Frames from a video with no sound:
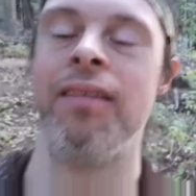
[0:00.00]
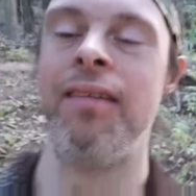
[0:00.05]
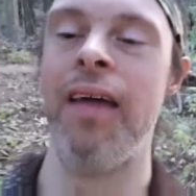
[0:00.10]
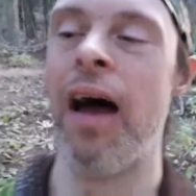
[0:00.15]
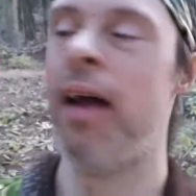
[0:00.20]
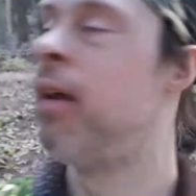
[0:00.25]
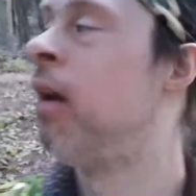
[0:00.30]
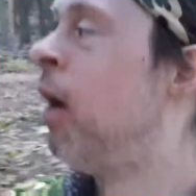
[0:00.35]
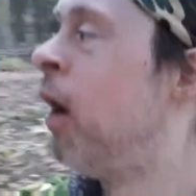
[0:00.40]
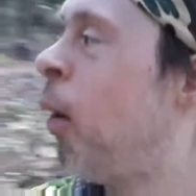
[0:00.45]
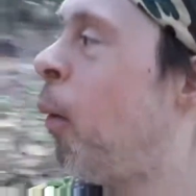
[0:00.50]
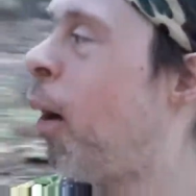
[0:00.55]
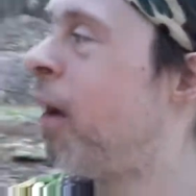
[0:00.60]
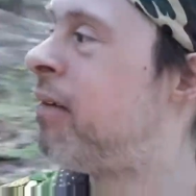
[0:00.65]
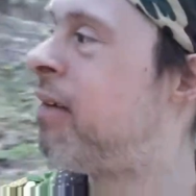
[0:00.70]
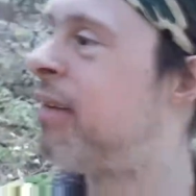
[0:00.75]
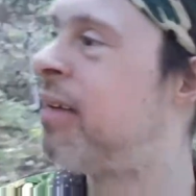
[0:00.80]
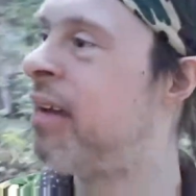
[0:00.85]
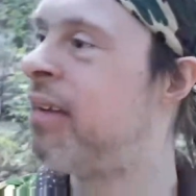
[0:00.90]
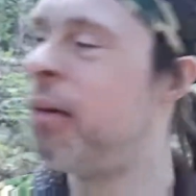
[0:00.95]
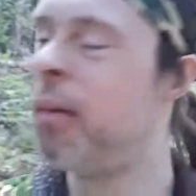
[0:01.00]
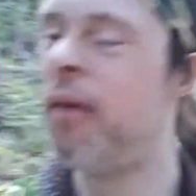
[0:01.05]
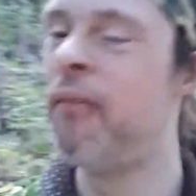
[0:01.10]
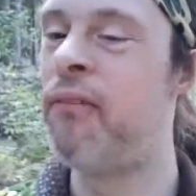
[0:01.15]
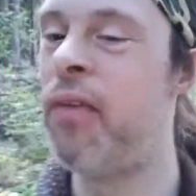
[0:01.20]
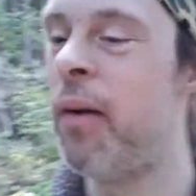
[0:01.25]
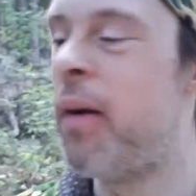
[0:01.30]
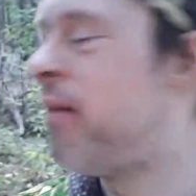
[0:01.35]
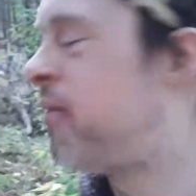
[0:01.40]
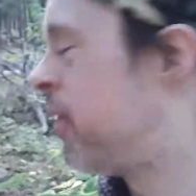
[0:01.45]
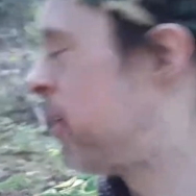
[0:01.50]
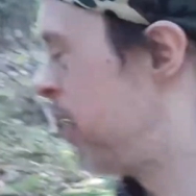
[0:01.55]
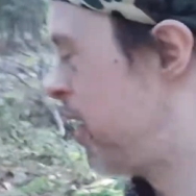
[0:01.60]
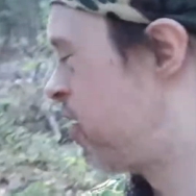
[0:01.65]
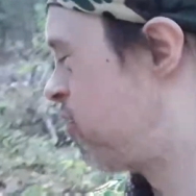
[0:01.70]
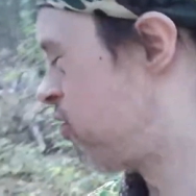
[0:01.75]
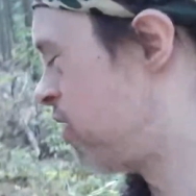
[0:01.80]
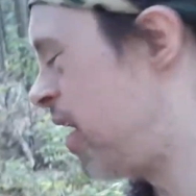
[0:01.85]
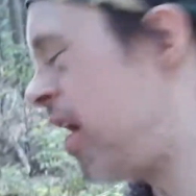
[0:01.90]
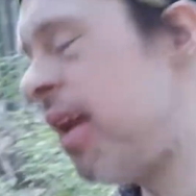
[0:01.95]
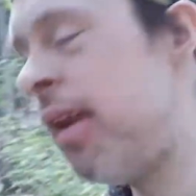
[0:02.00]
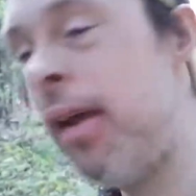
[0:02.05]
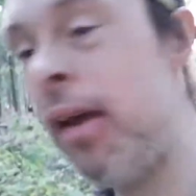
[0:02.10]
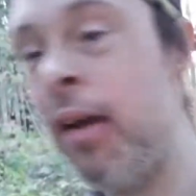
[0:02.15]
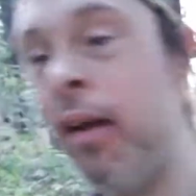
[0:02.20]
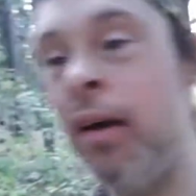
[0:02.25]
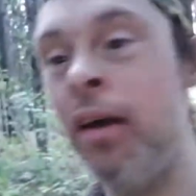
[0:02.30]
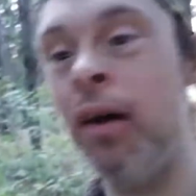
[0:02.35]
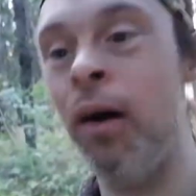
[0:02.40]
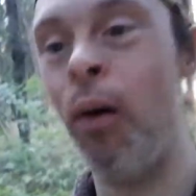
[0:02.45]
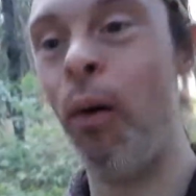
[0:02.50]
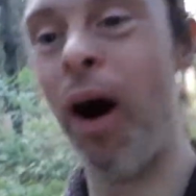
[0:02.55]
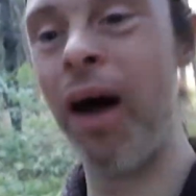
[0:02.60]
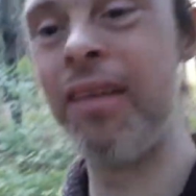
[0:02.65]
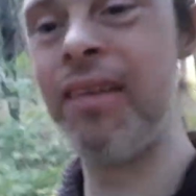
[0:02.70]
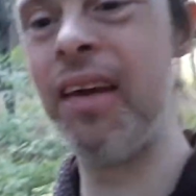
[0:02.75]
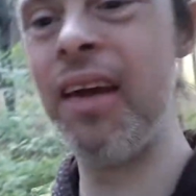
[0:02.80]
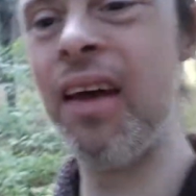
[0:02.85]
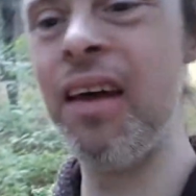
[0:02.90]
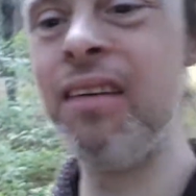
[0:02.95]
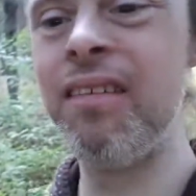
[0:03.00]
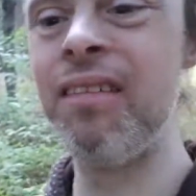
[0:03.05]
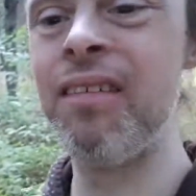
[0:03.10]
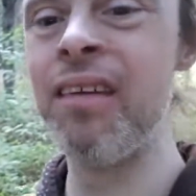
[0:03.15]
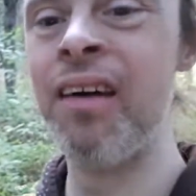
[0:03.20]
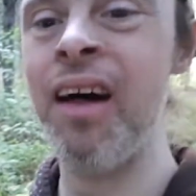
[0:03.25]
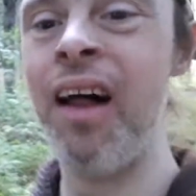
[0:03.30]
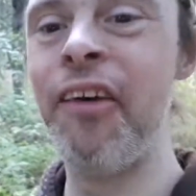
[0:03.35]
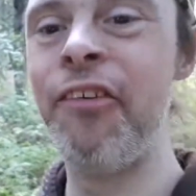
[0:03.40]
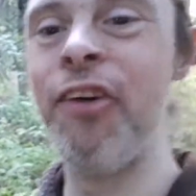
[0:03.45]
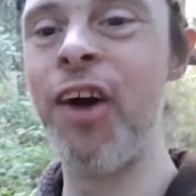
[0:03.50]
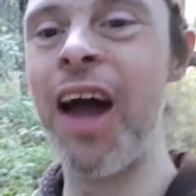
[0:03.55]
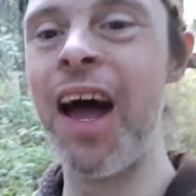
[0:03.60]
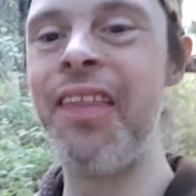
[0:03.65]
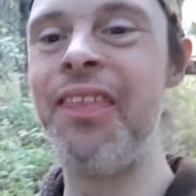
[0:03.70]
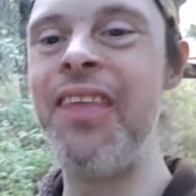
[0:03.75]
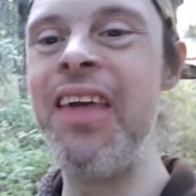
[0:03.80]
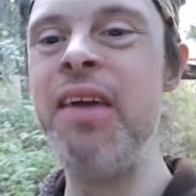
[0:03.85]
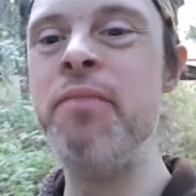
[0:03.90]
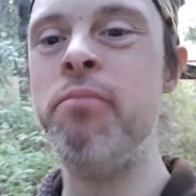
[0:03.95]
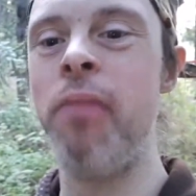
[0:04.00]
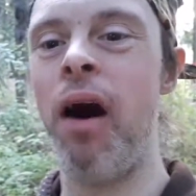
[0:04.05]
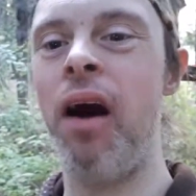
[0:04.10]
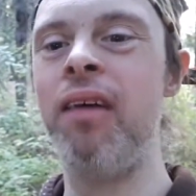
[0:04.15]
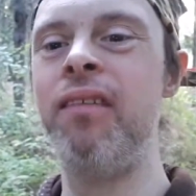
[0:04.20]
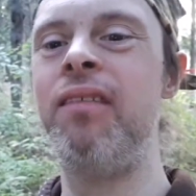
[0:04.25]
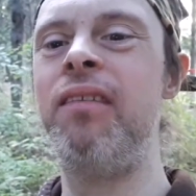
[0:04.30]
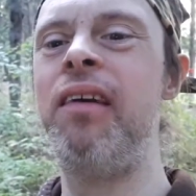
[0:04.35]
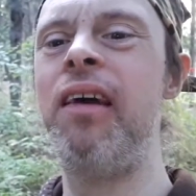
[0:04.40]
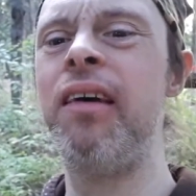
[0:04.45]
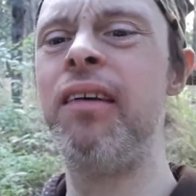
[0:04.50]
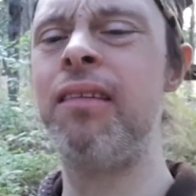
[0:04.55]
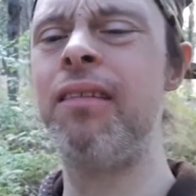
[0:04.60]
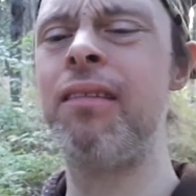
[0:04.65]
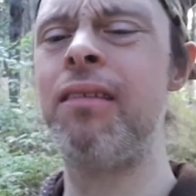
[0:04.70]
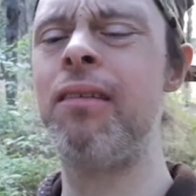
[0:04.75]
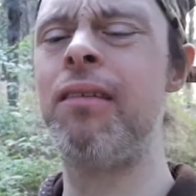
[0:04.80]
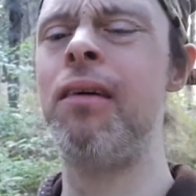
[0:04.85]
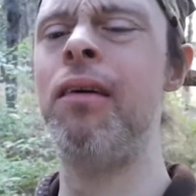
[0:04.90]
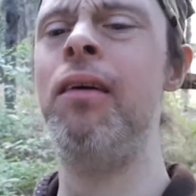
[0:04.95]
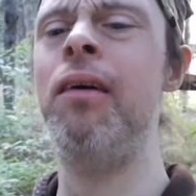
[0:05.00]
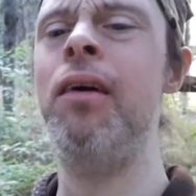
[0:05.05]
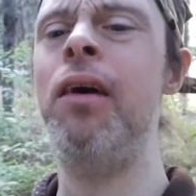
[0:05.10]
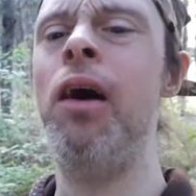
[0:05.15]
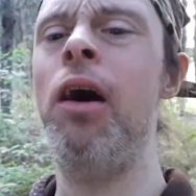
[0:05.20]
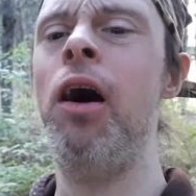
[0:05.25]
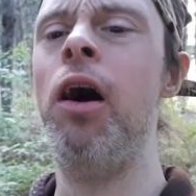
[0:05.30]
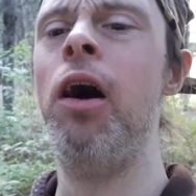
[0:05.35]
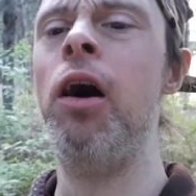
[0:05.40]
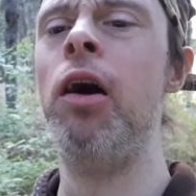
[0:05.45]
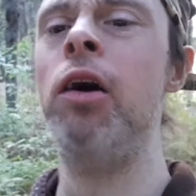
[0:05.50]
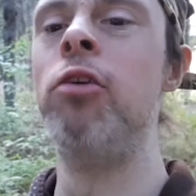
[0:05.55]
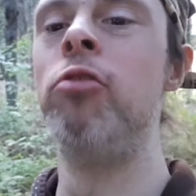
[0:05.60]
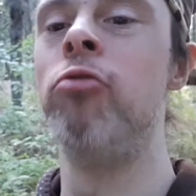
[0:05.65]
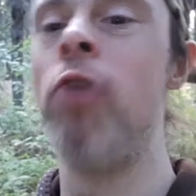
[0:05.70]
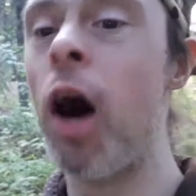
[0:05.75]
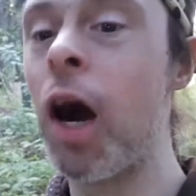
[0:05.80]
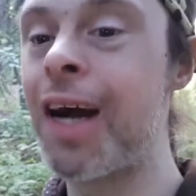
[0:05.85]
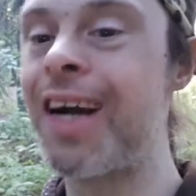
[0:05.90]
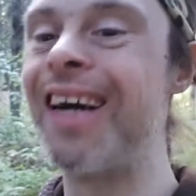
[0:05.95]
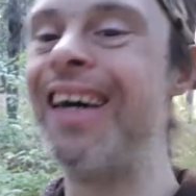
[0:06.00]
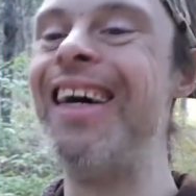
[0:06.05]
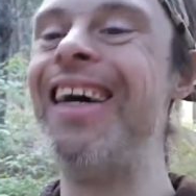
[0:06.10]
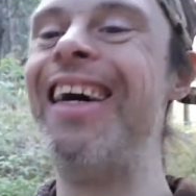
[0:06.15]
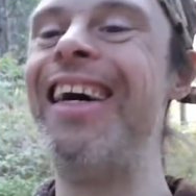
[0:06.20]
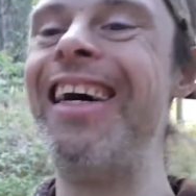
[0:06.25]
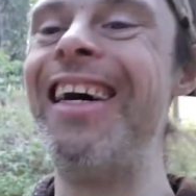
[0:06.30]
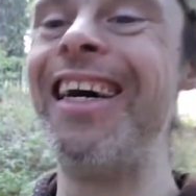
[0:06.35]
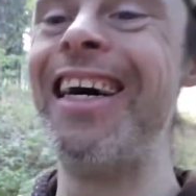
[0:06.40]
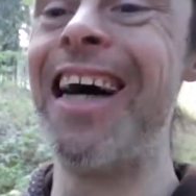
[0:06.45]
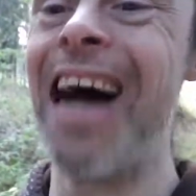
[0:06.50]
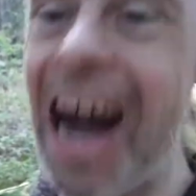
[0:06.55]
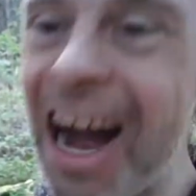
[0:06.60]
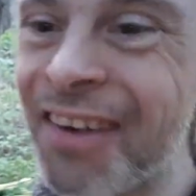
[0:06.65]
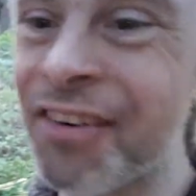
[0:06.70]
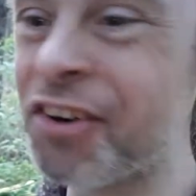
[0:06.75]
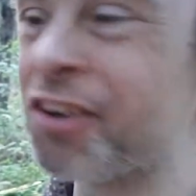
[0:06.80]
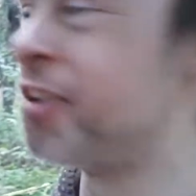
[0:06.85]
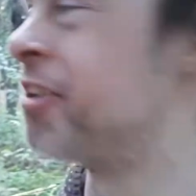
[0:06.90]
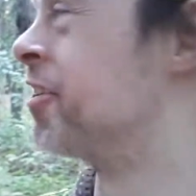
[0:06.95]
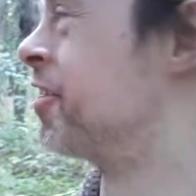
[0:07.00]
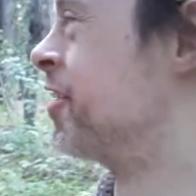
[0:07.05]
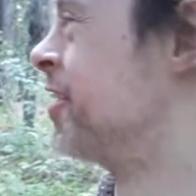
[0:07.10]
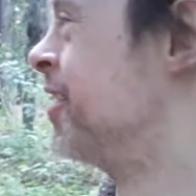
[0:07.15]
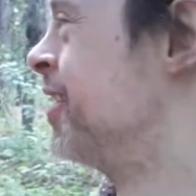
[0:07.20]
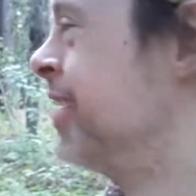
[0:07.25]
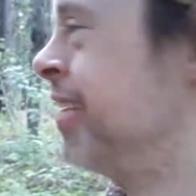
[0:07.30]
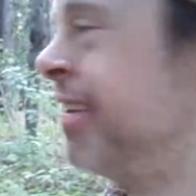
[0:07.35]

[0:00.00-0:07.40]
that wants to see something very, very green. Well, as it is, let's look at the mossiest rock ever.